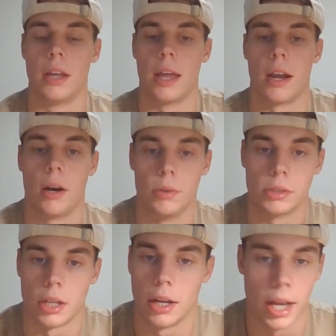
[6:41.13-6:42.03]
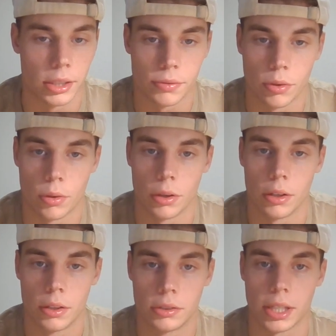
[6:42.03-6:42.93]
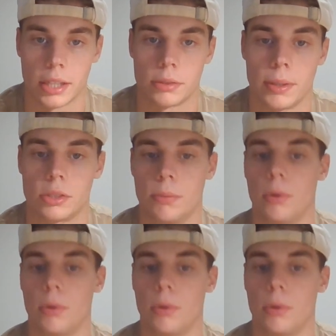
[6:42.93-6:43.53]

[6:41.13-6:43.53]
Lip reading: and I was S4 second semester,